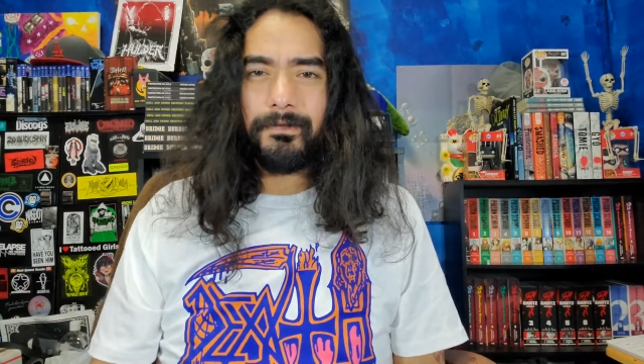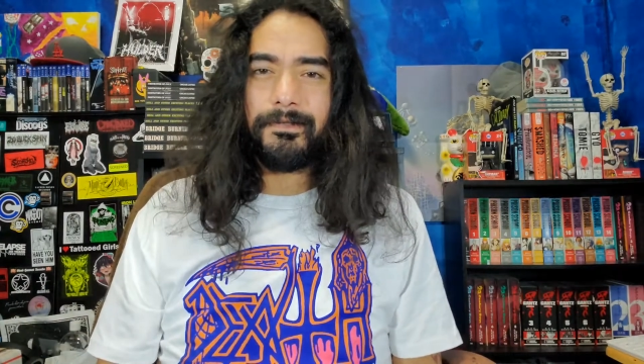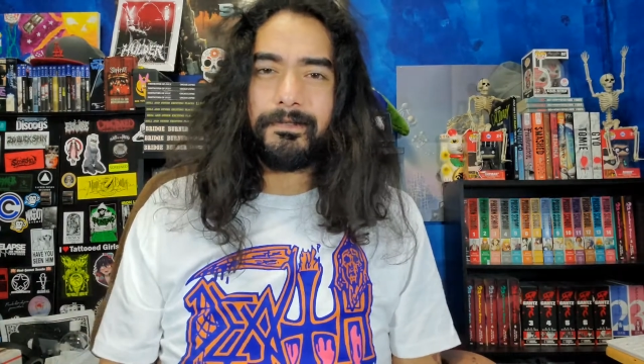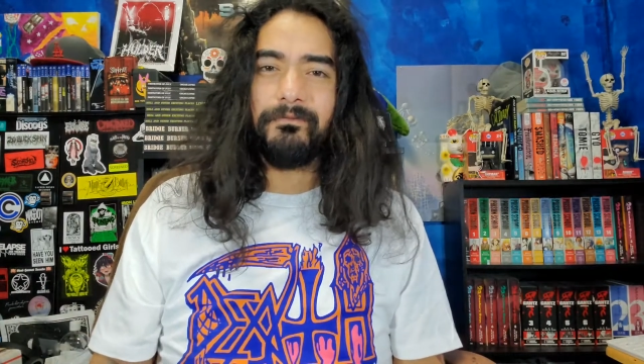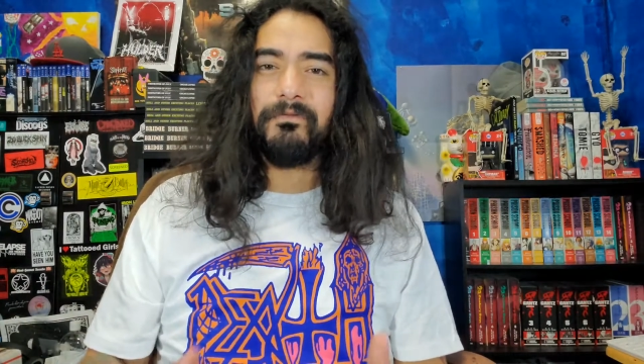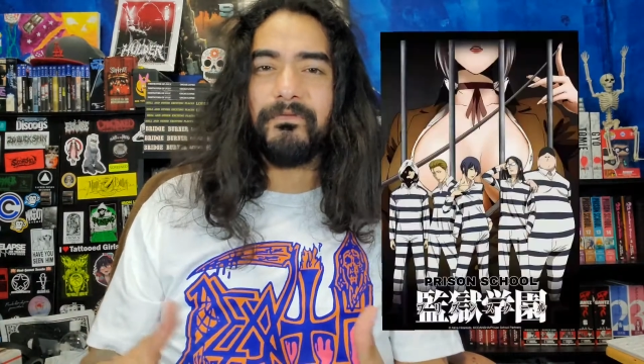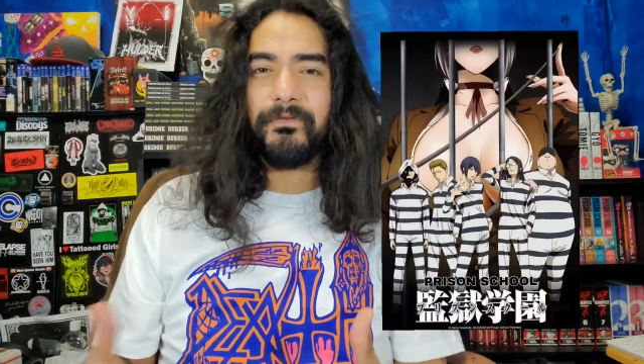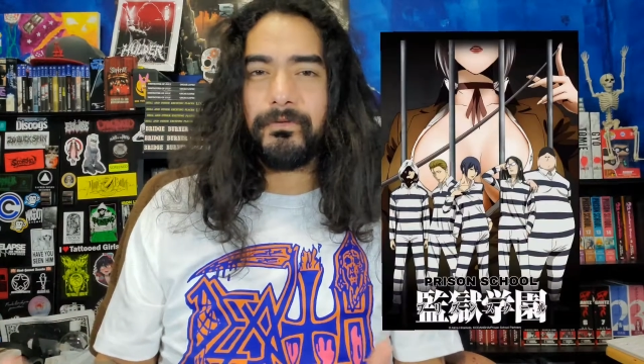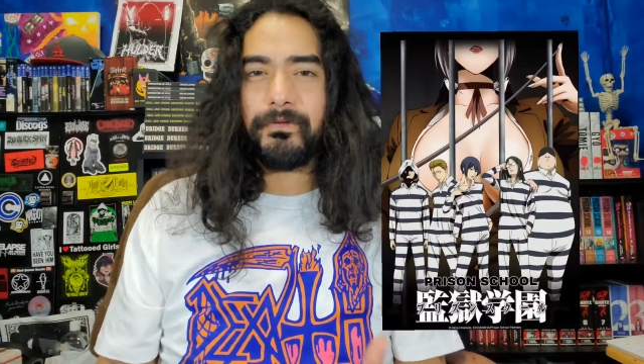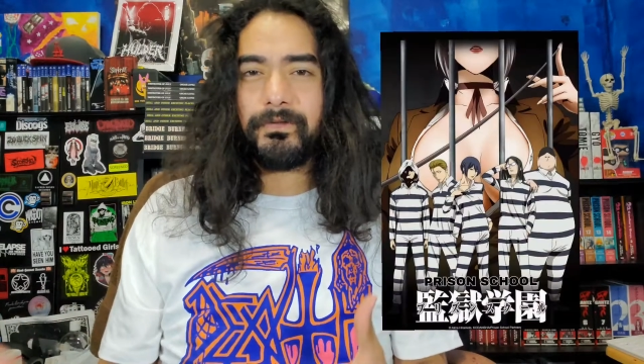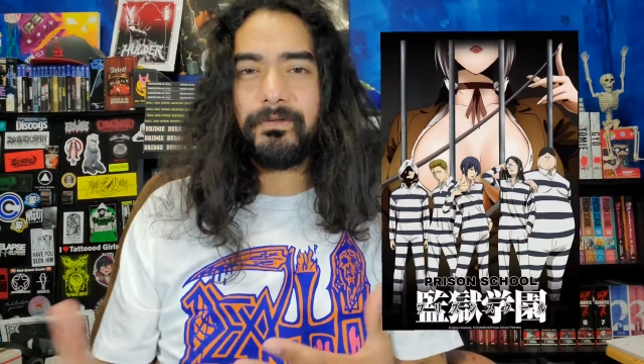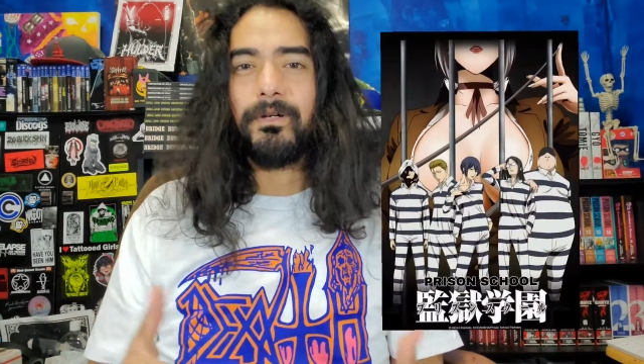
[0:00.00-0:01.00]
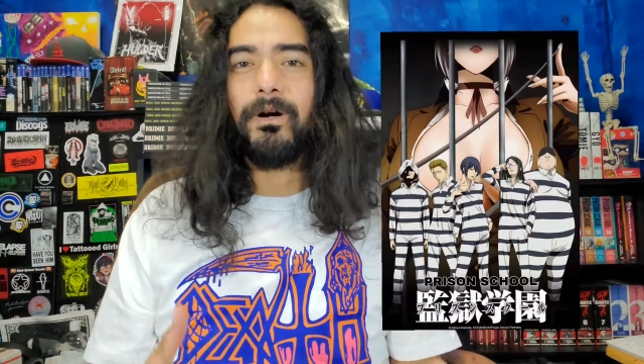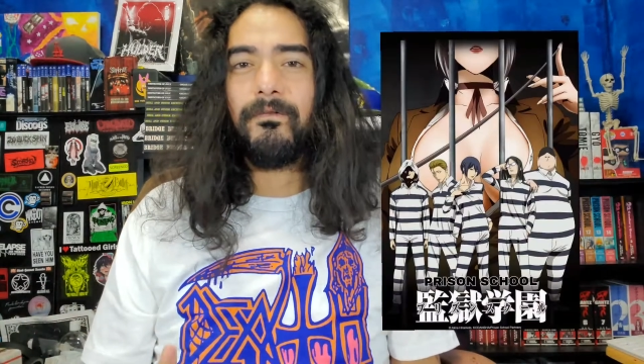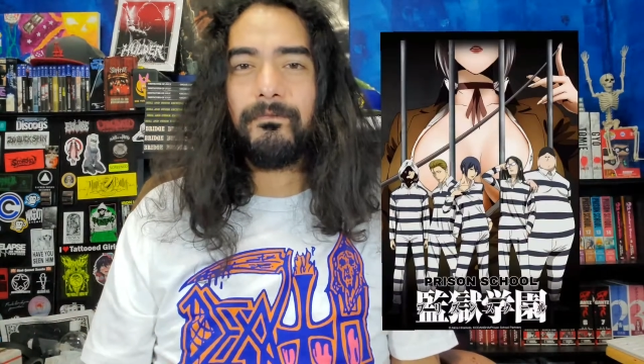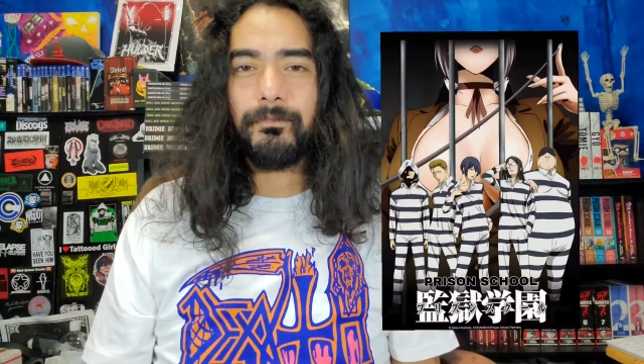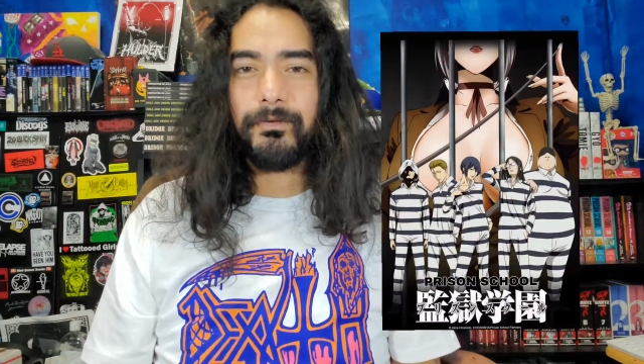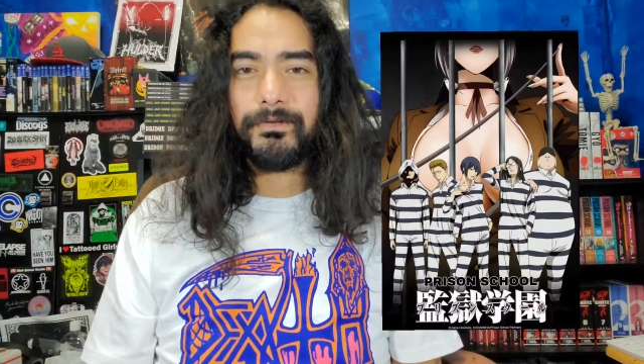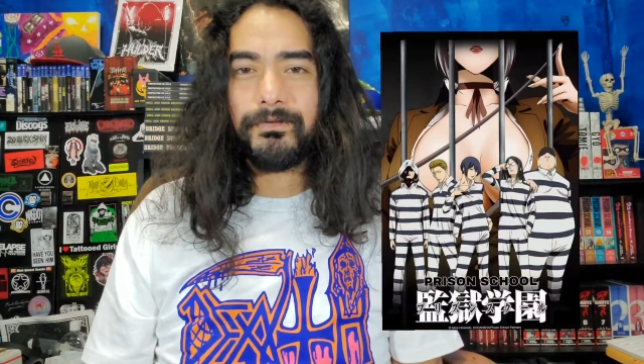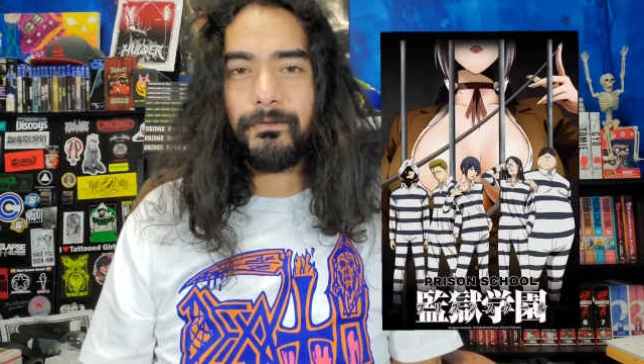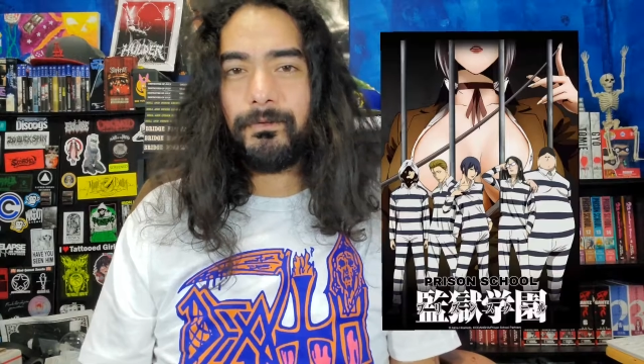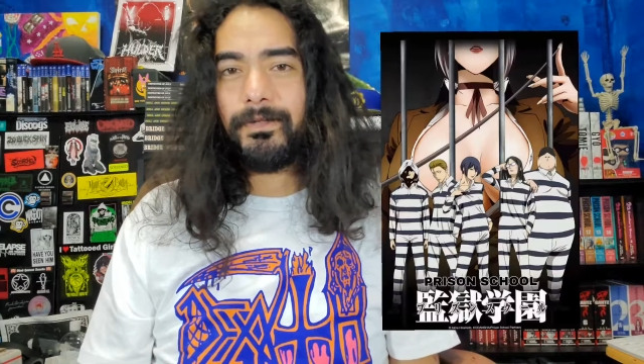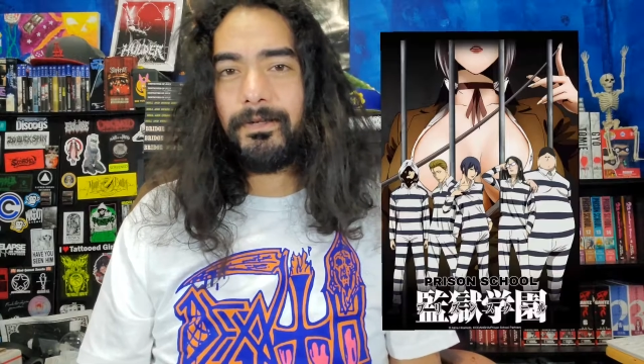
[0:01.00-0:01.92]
It's like the reverse of prison school,